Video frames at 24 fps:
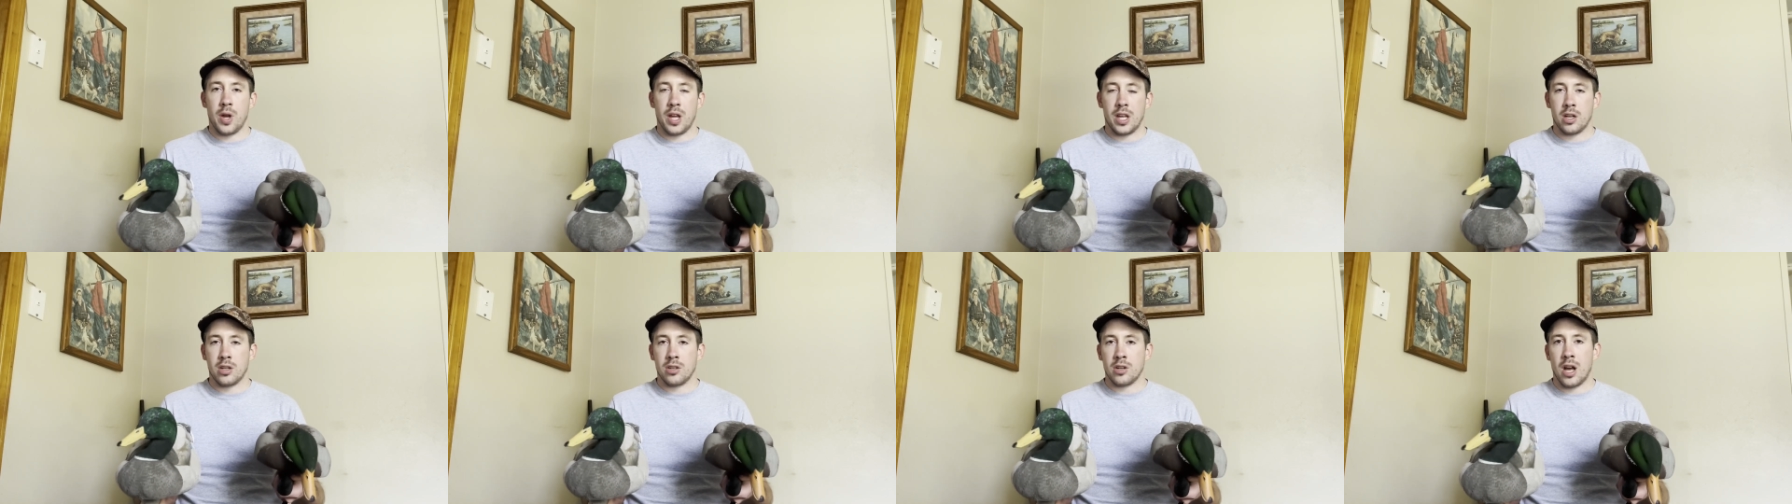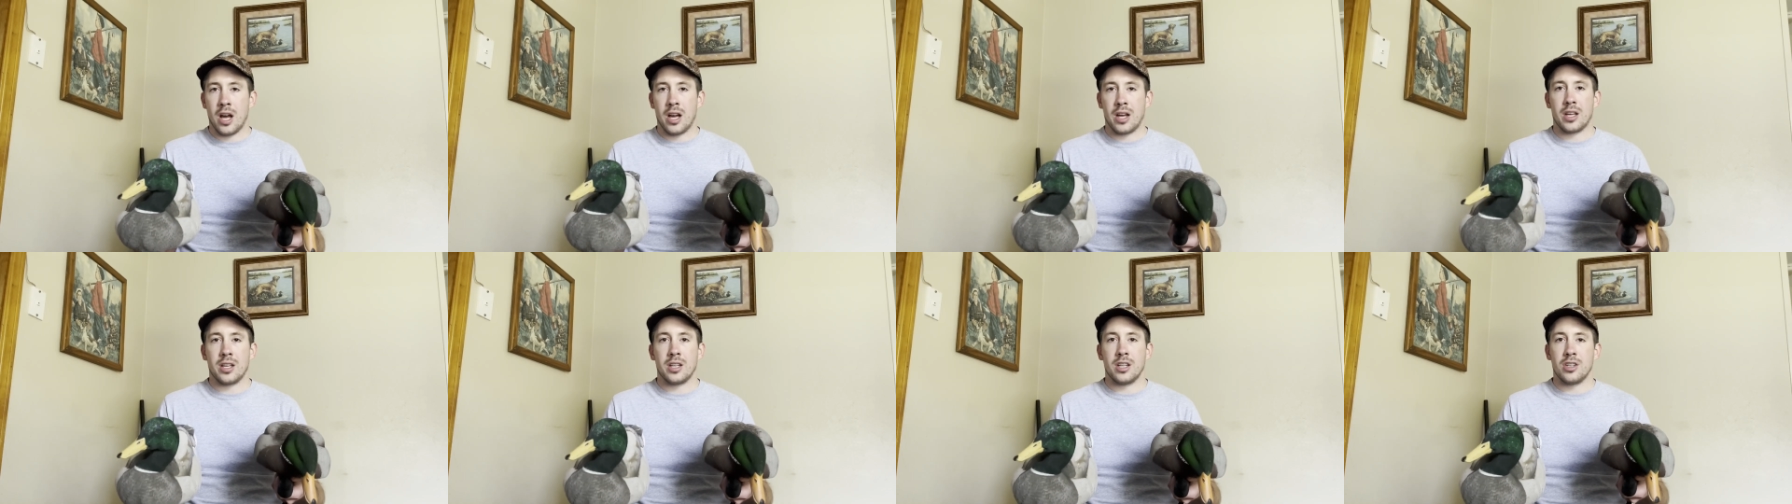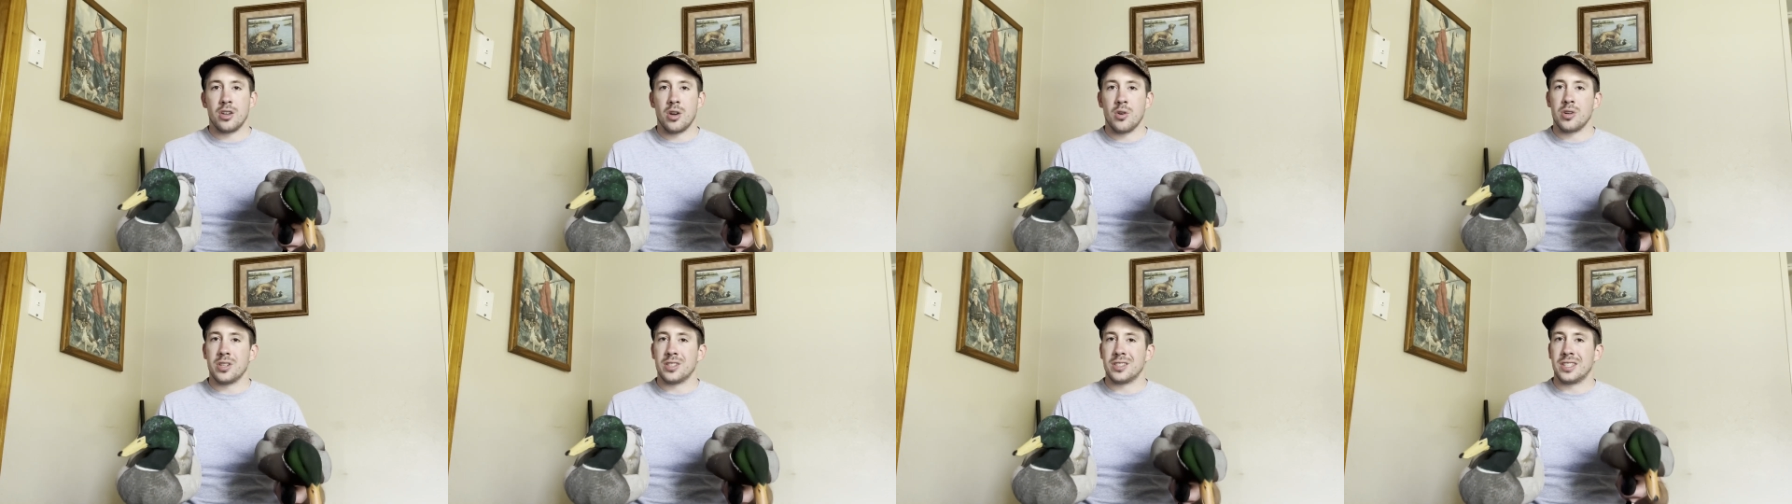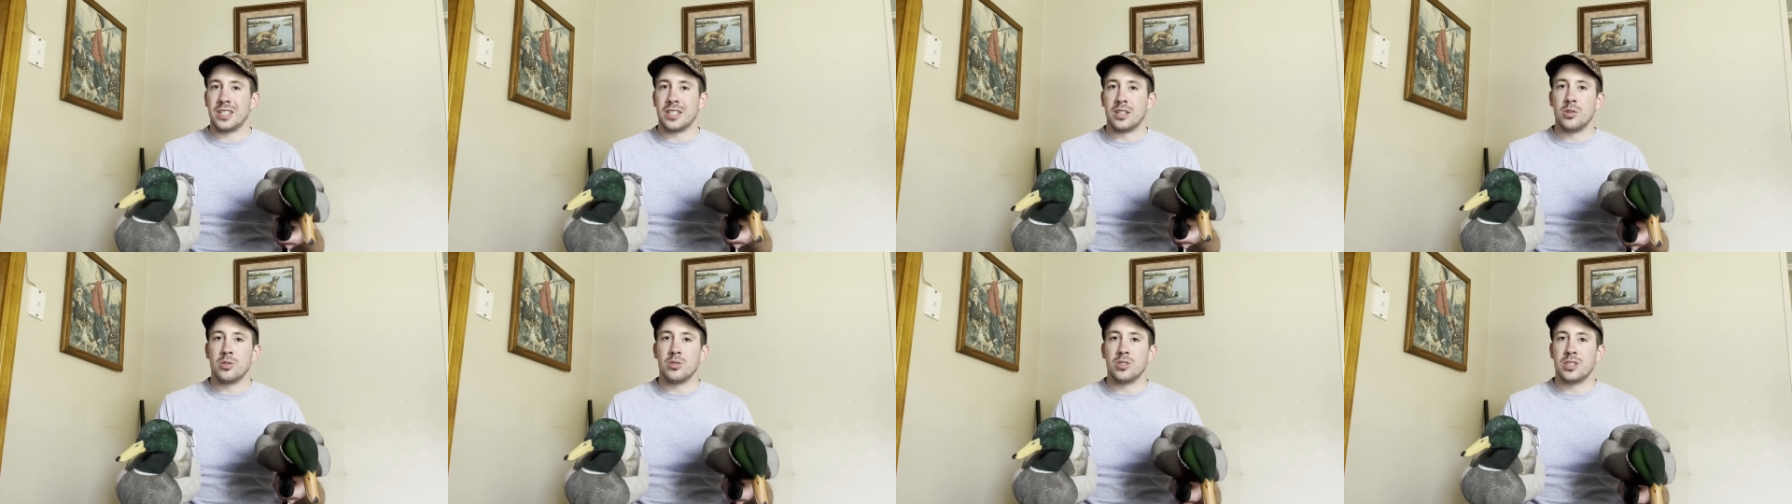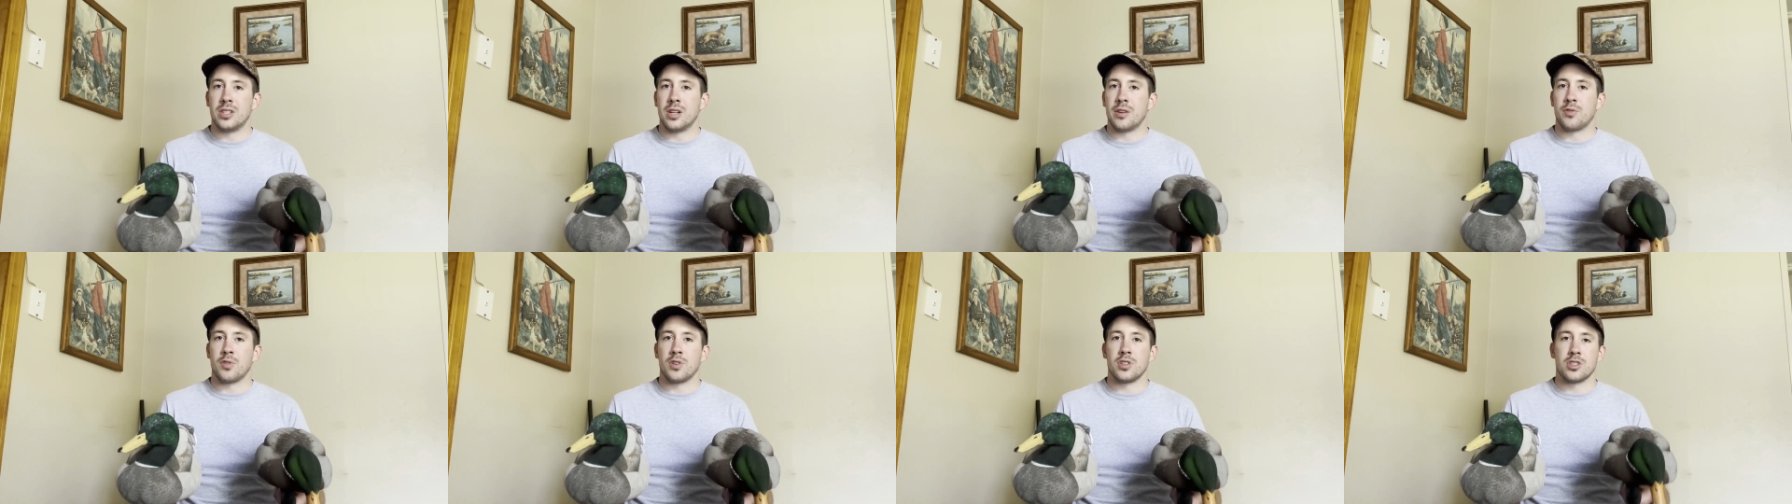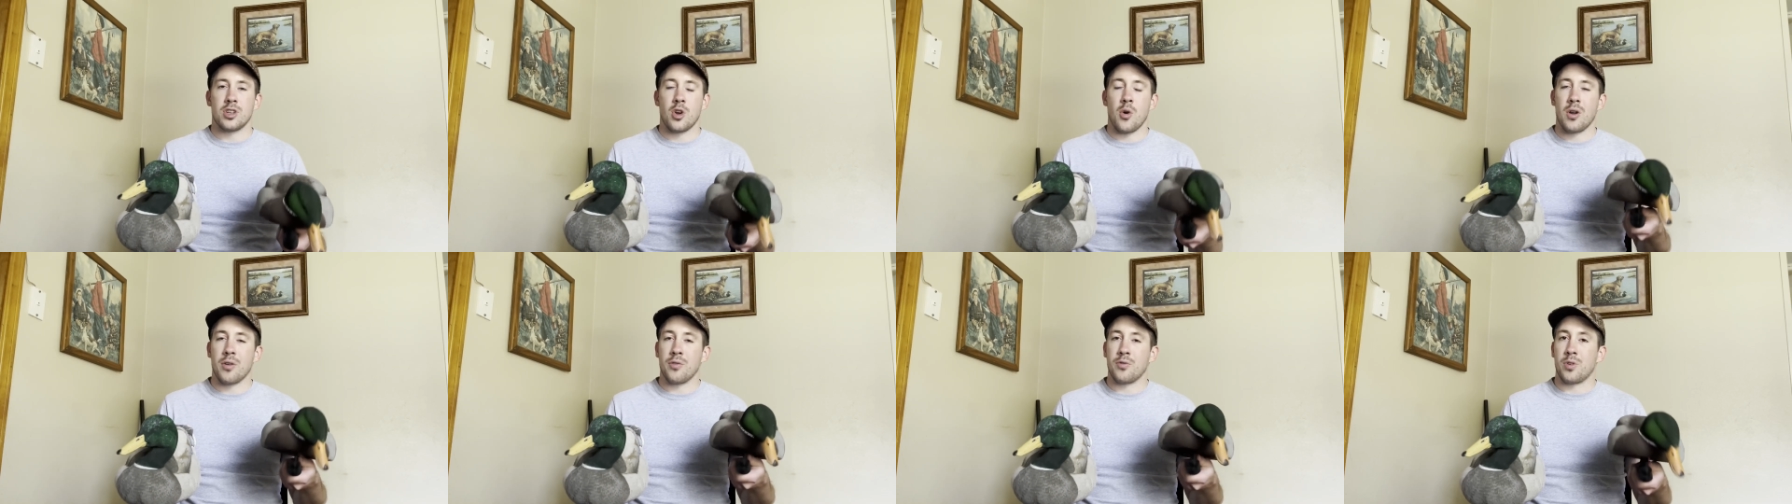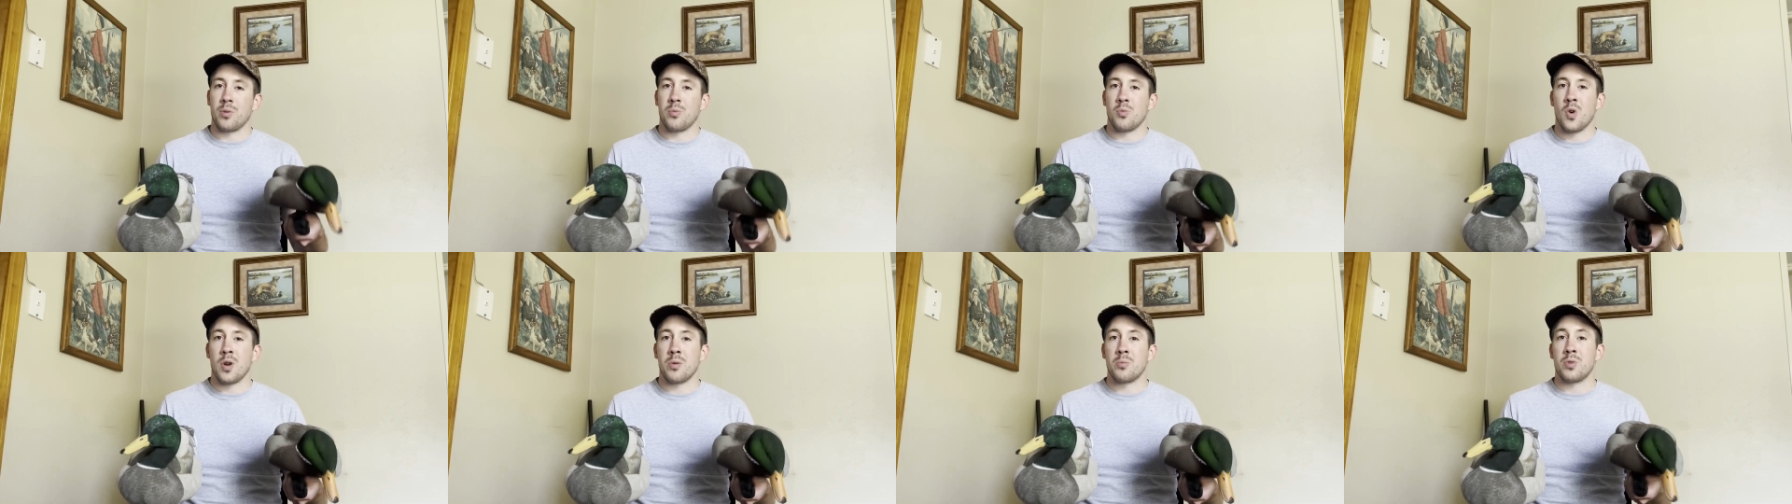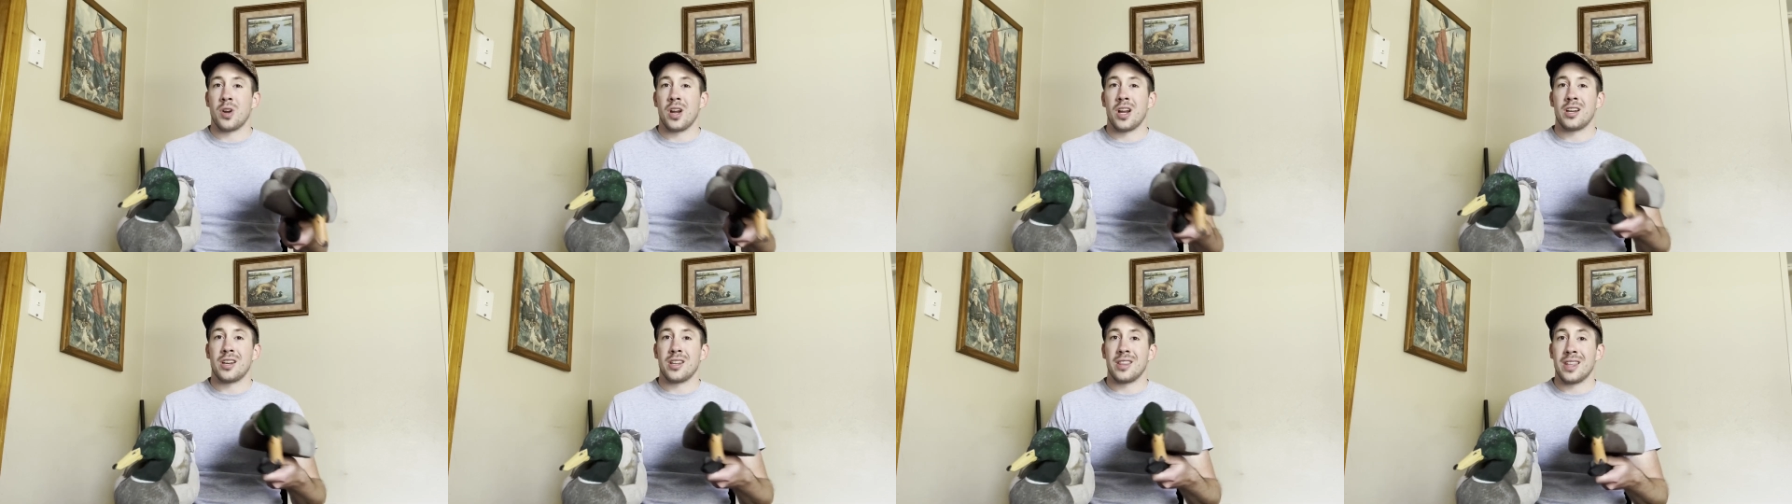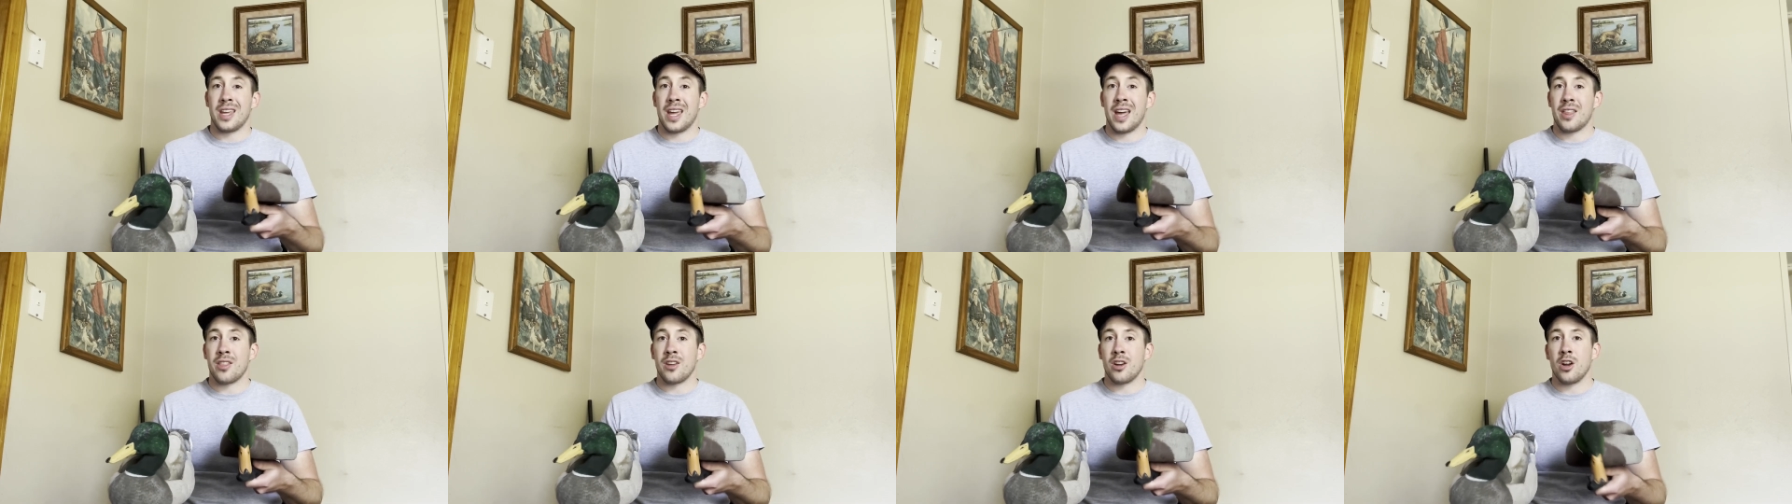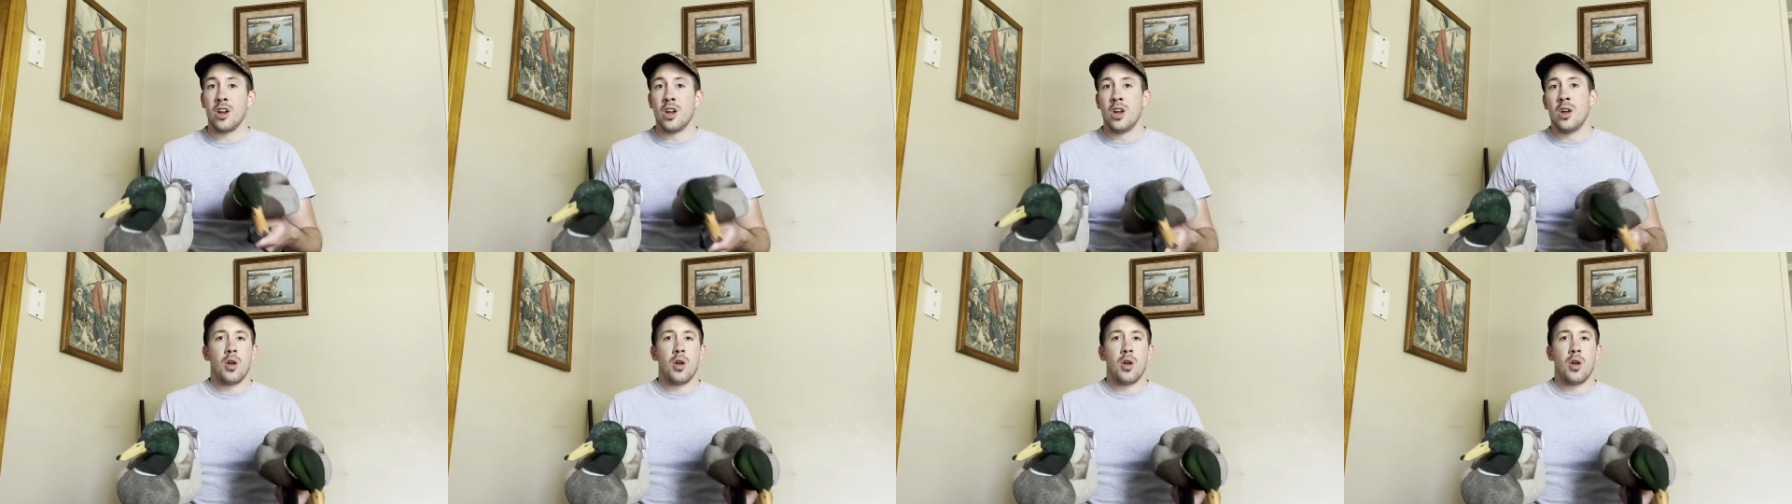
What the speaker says: You're not going to notice a huge difference going from one brand to the other,